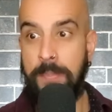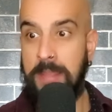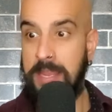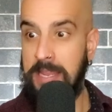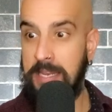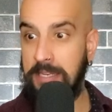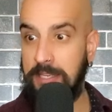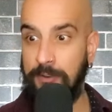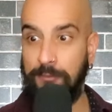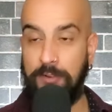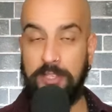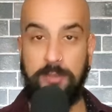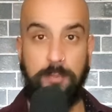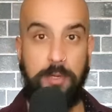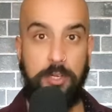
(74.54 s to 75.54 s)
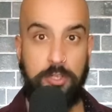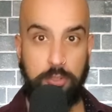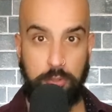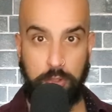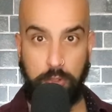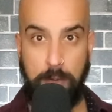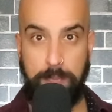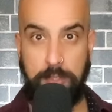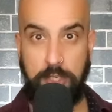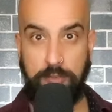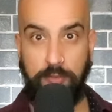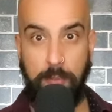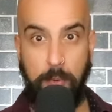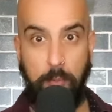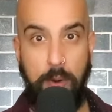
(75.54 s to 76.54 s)
In different spiritual scriptures
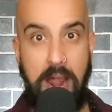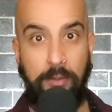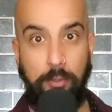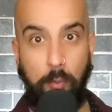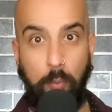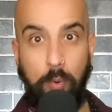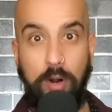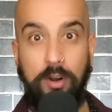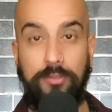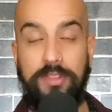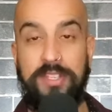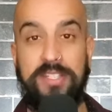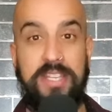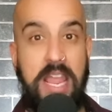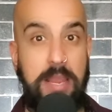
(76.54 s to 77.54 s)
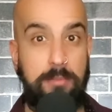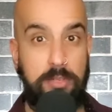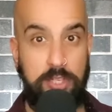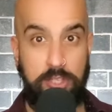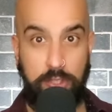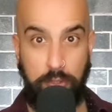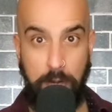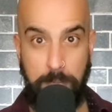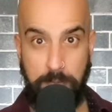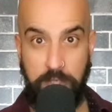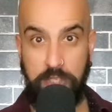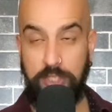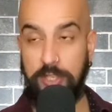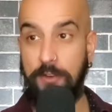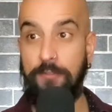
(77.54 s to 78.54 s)
from around the world, the same
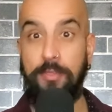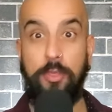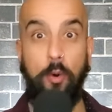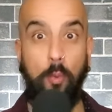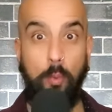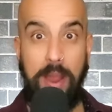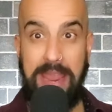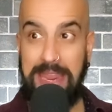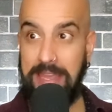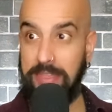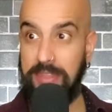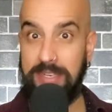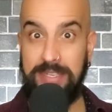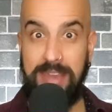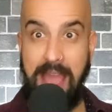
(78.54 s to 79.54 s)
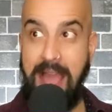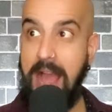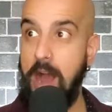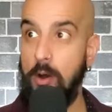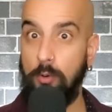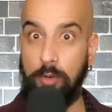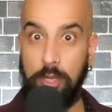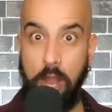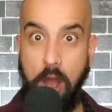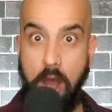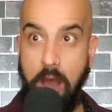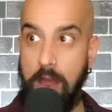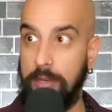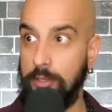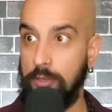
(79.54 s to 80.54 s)
descriptions of the way, the Tao,
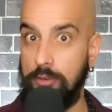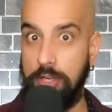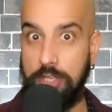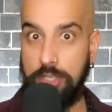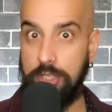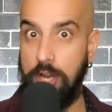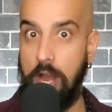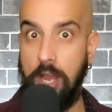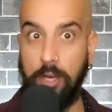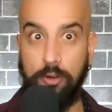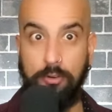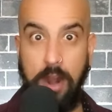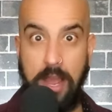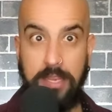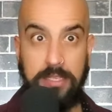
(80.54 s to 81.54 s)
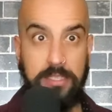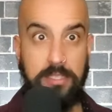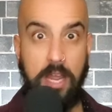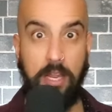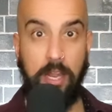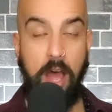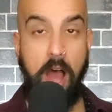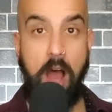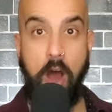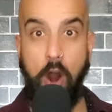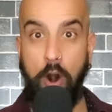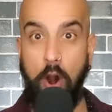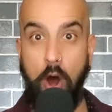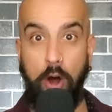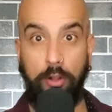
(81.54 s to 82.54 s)
God, Krishna, Christ, Allah
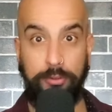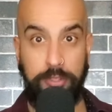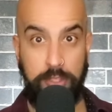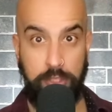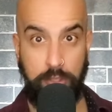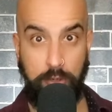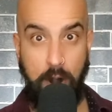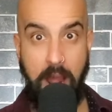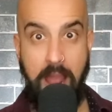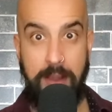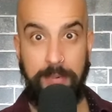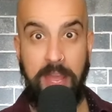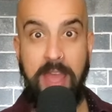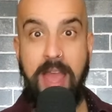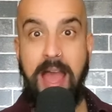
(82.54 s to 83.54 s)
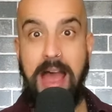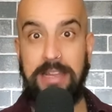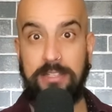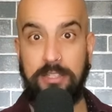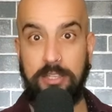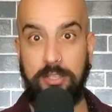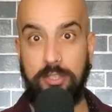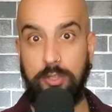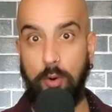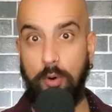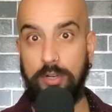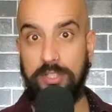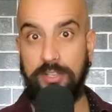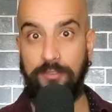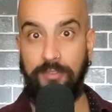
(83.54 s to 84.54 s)
are all described as the
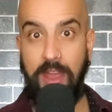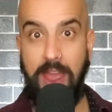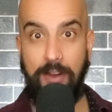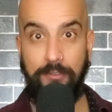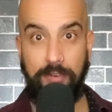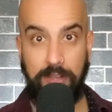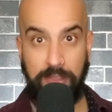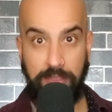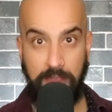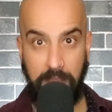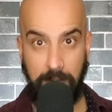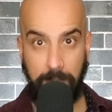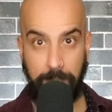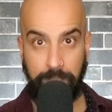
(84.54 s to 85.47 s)
source of everything.